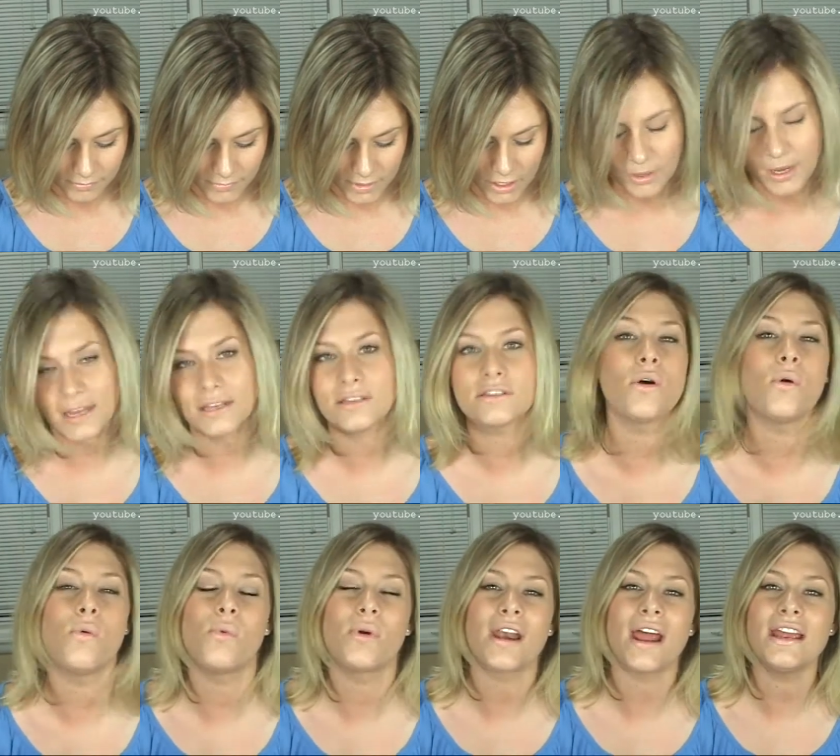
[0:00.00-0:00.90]
Okay, so
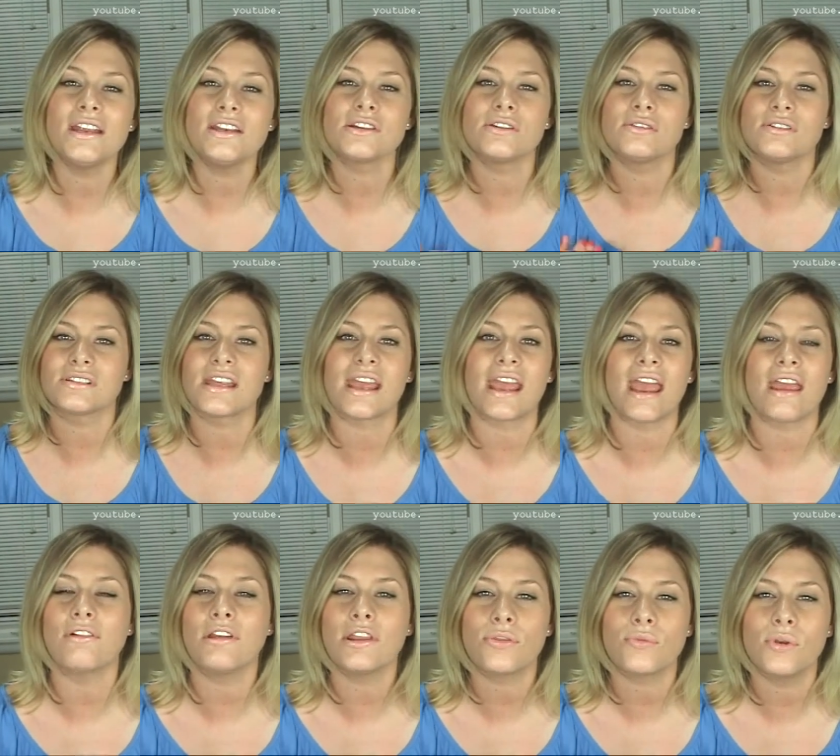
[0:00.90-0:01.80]
what I do is, like,
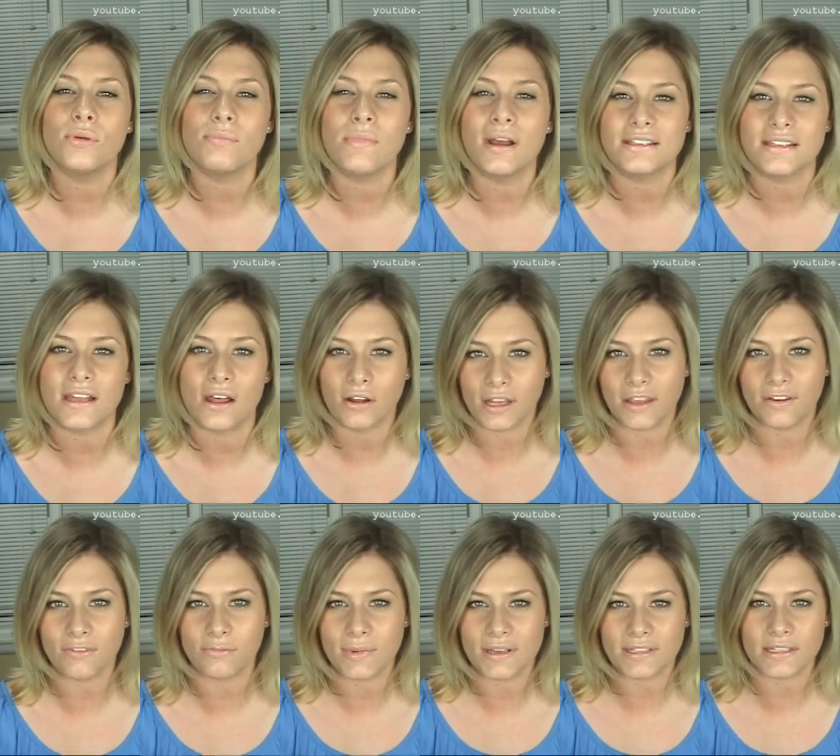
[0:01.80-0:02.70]
every 3 months I'll
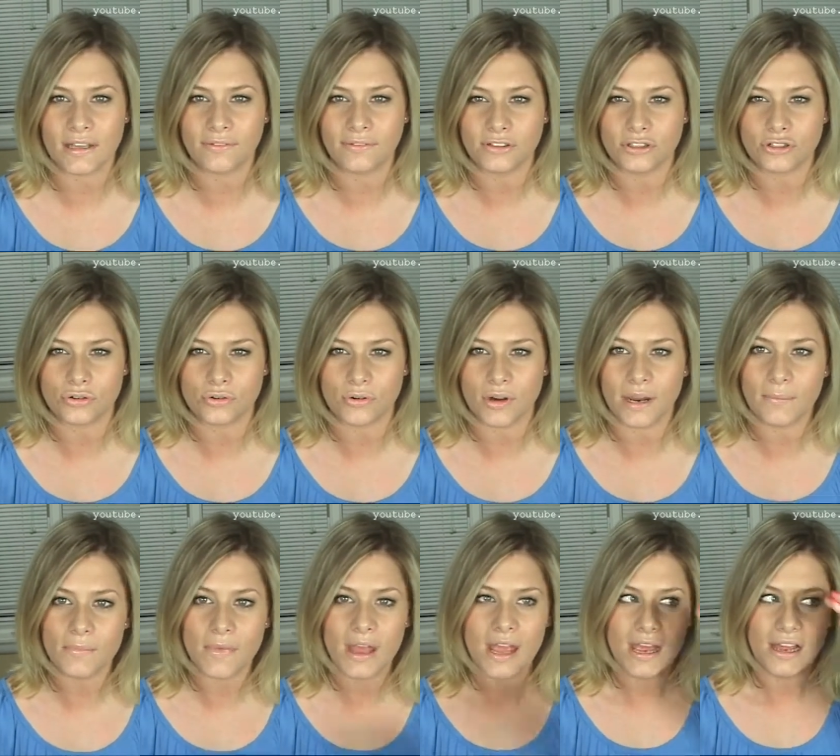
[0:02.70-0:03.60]
give myself a
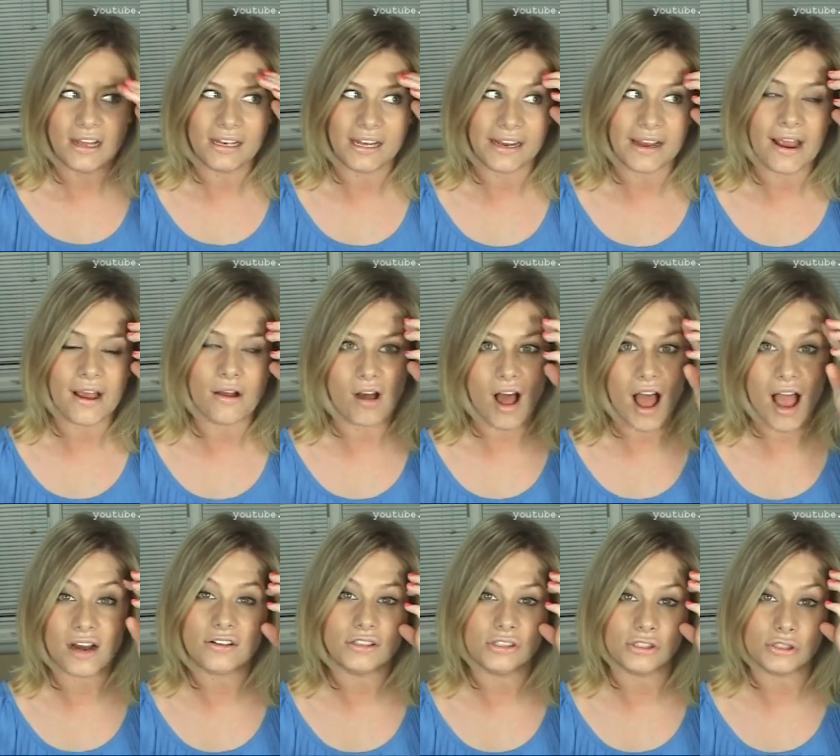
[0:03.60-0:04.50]
trim. Like, I'll
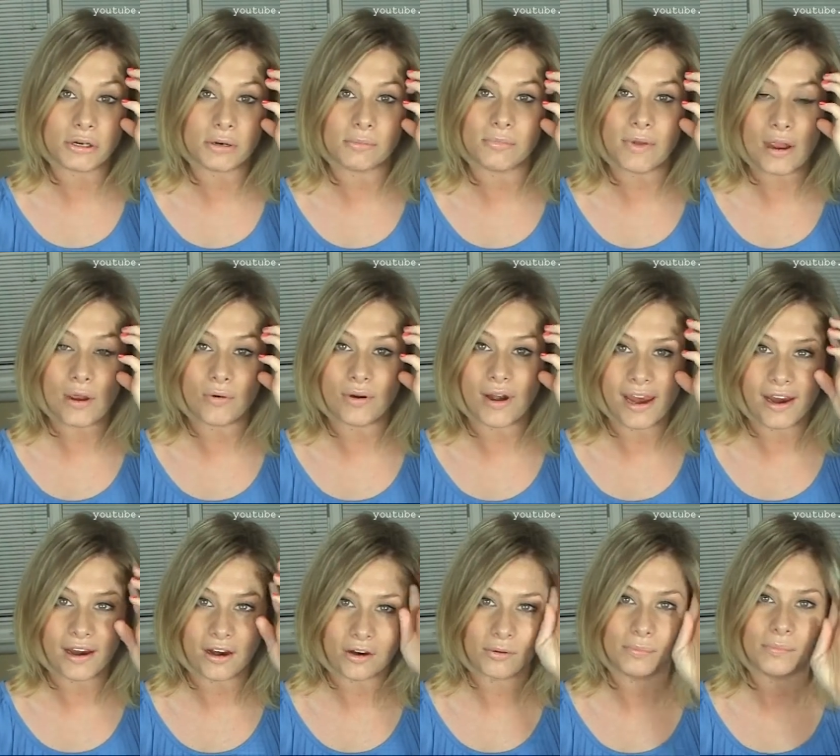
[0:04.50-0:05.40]
actually trim my own
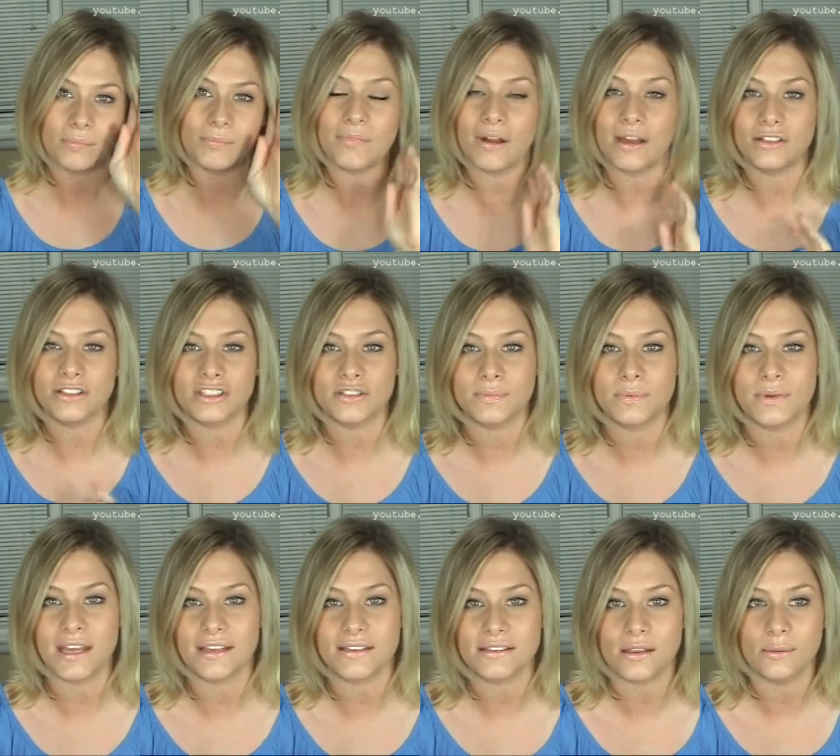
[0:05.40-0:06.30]
hair, just
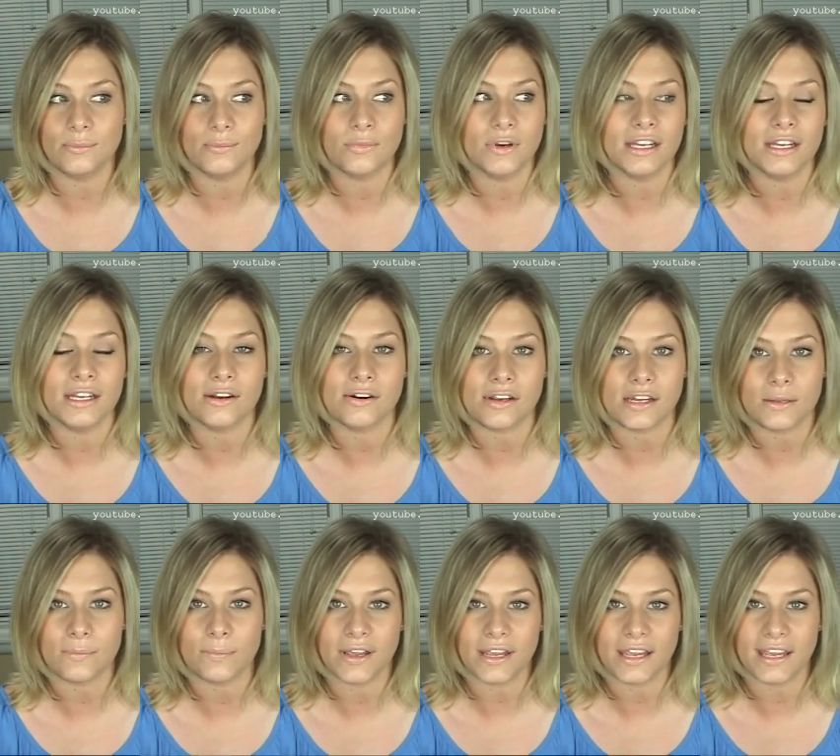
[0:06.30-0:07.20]
because I'm
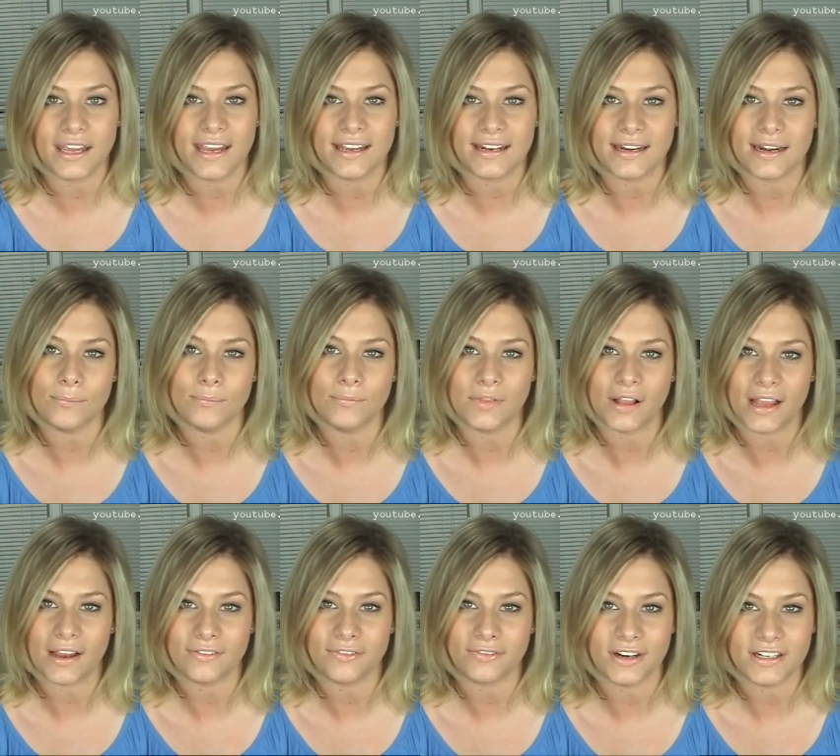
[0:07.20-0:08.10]
really picky, and I'm
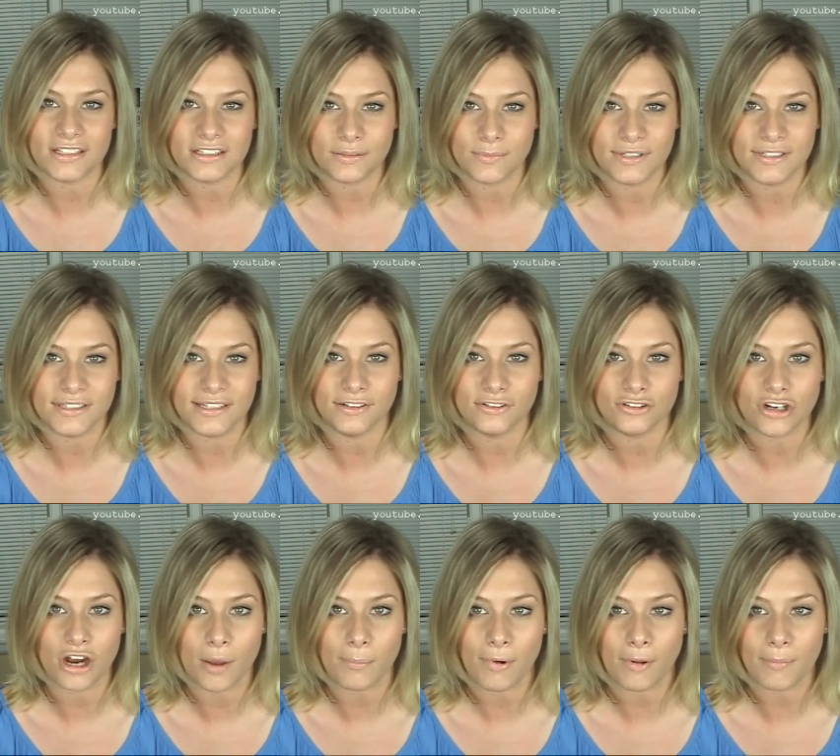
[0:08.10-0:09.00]
like afraid somebody's gonna
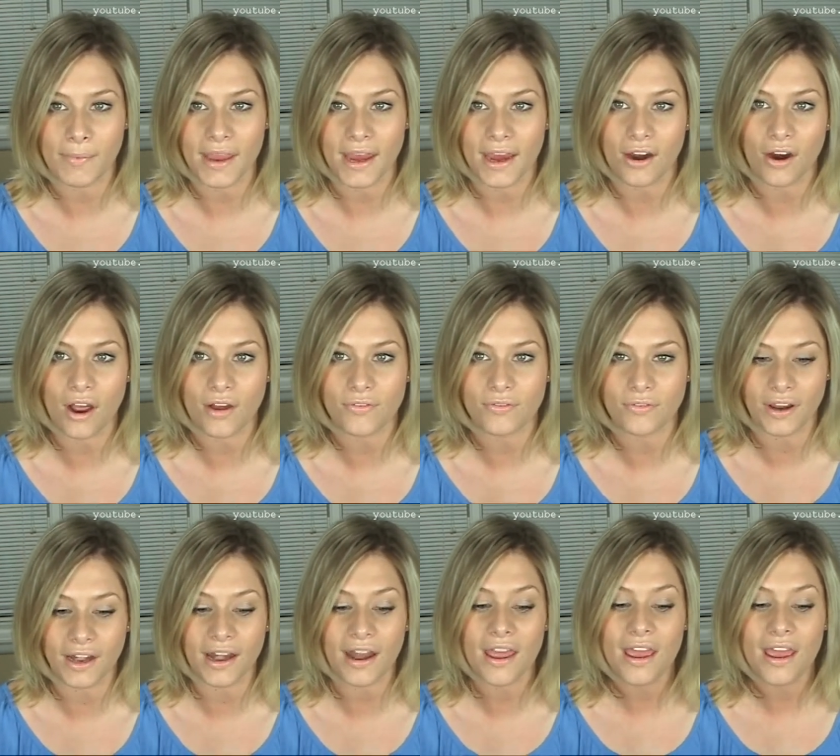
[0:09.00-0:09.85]
chop all my hair off when